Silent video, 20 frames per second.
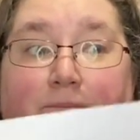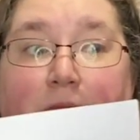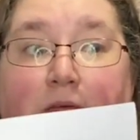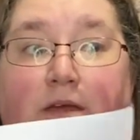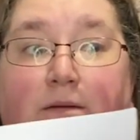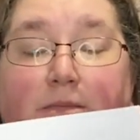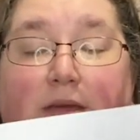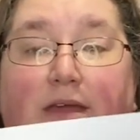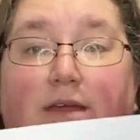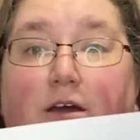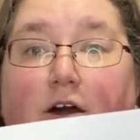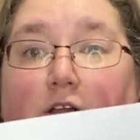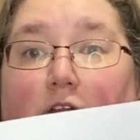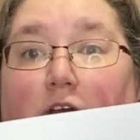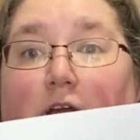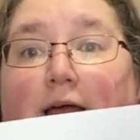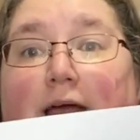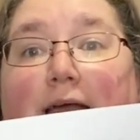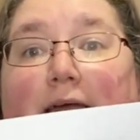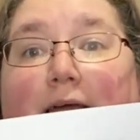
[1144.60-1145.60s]
main
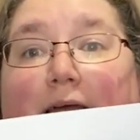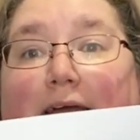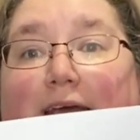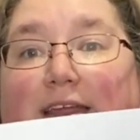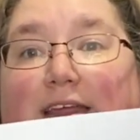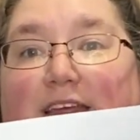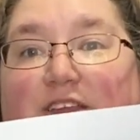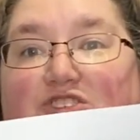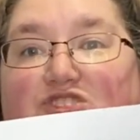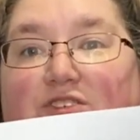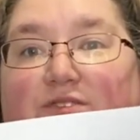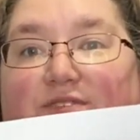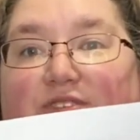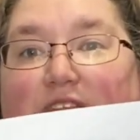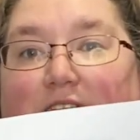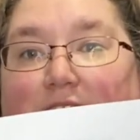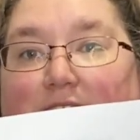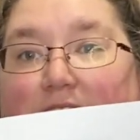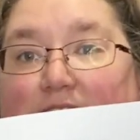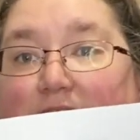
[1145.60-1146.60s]
color, and each of the
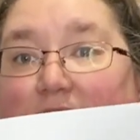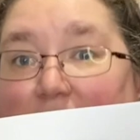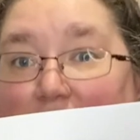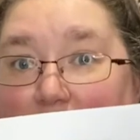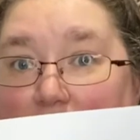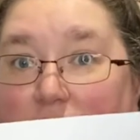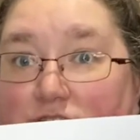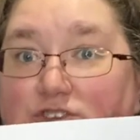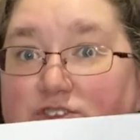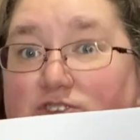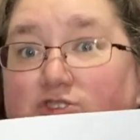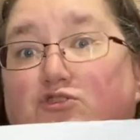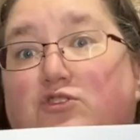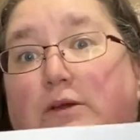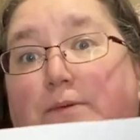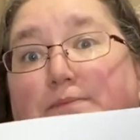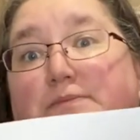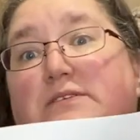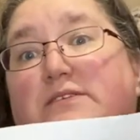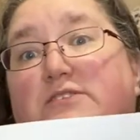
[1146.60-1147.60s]
little
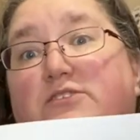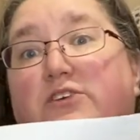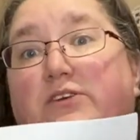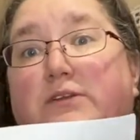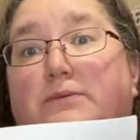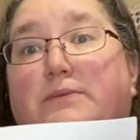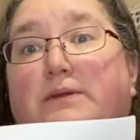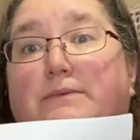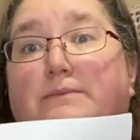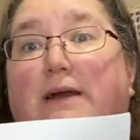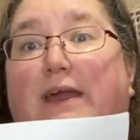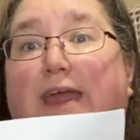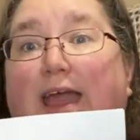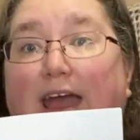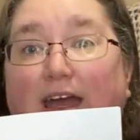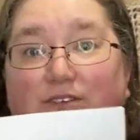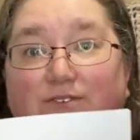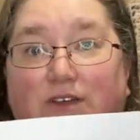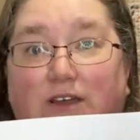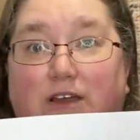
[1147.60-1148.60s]
strips is going to be my
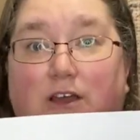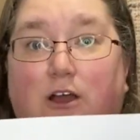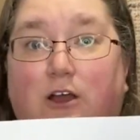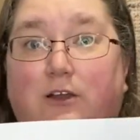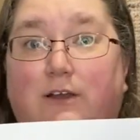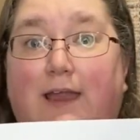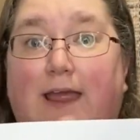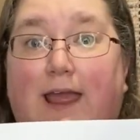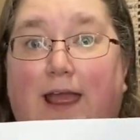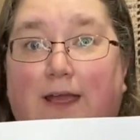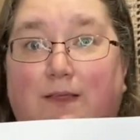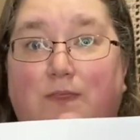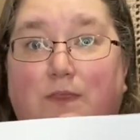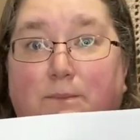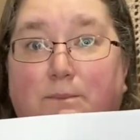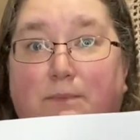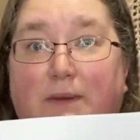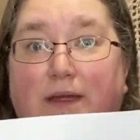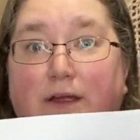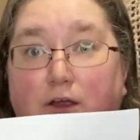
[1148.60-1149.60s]
Advent yarn, and the
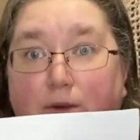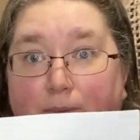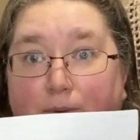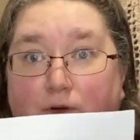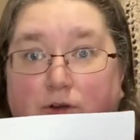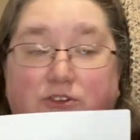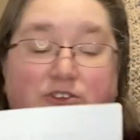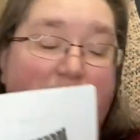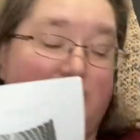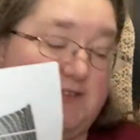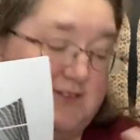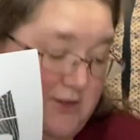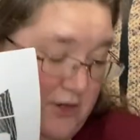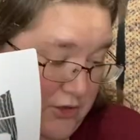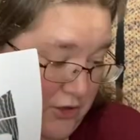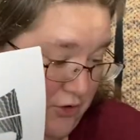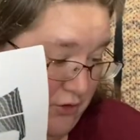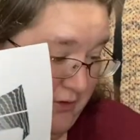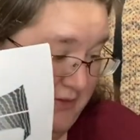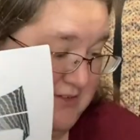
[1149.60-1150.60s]
bigger portions are
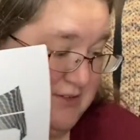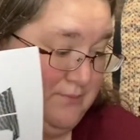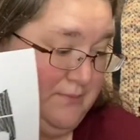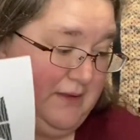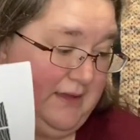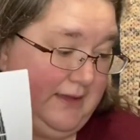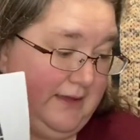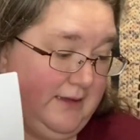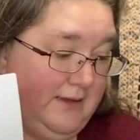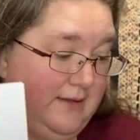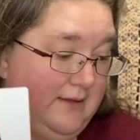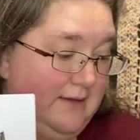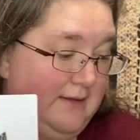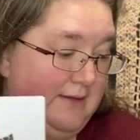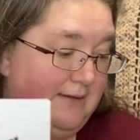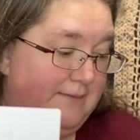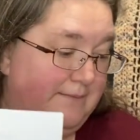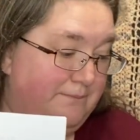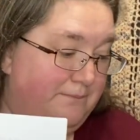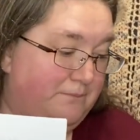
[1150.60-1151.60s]
going to be
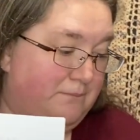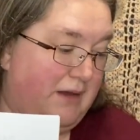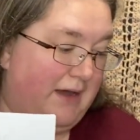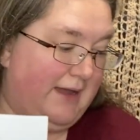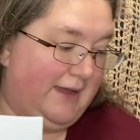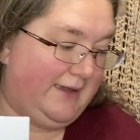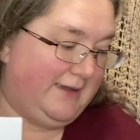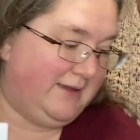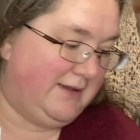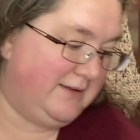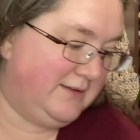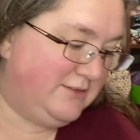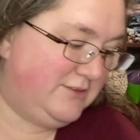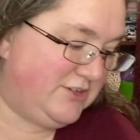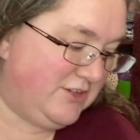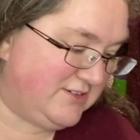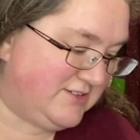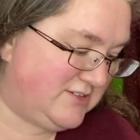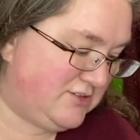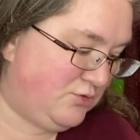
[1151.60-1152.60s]
my
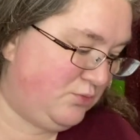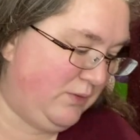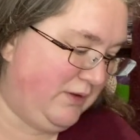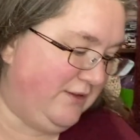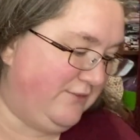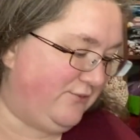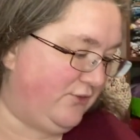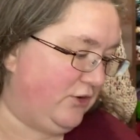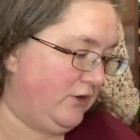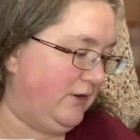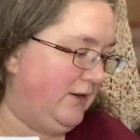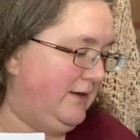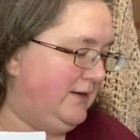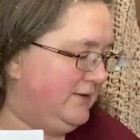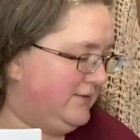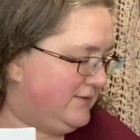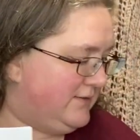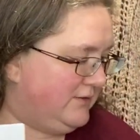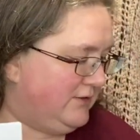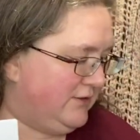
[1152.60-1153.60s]
Dust Weaver.
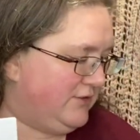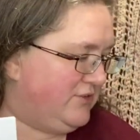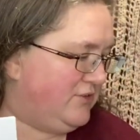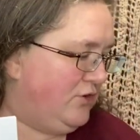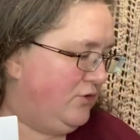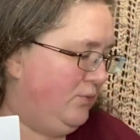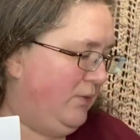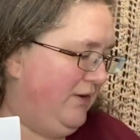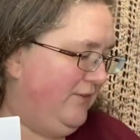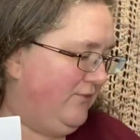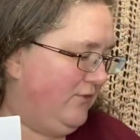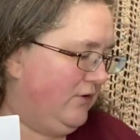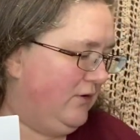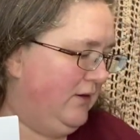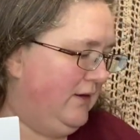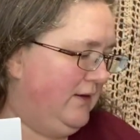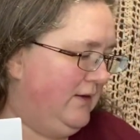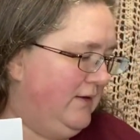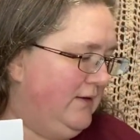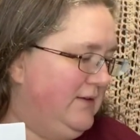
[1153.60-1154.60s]
Is it Dust Weaver?
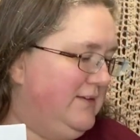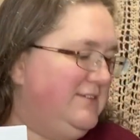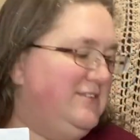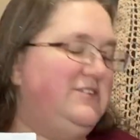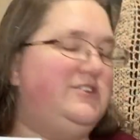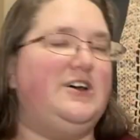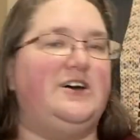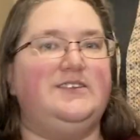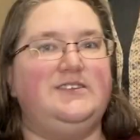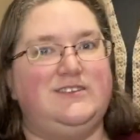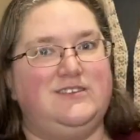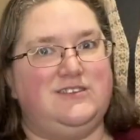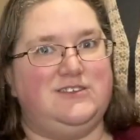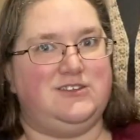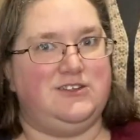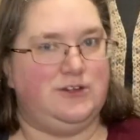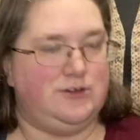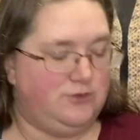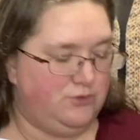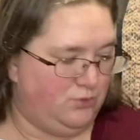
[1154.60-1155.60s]

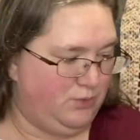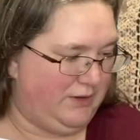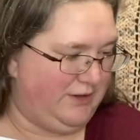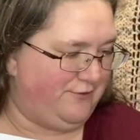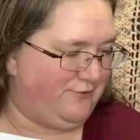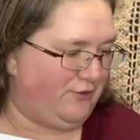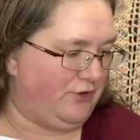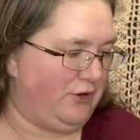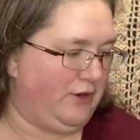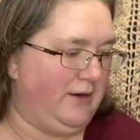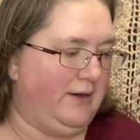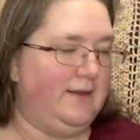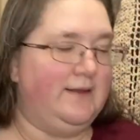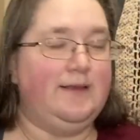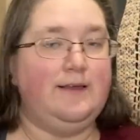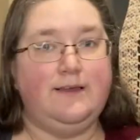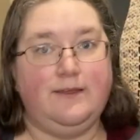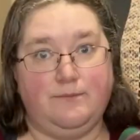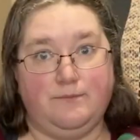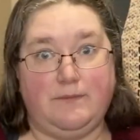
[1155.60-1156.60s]
Dust Weaver
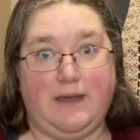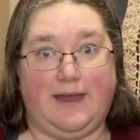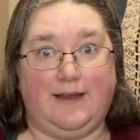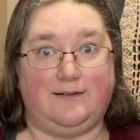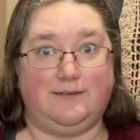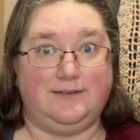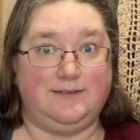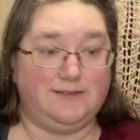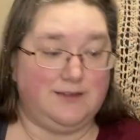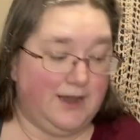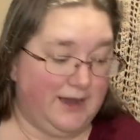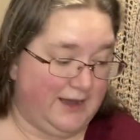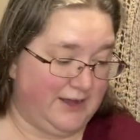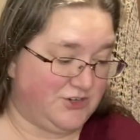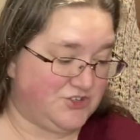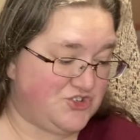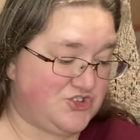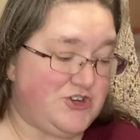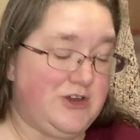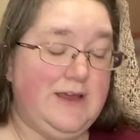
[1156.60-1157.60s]
Madeline
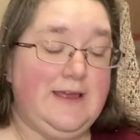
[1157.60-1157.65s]
Tosh.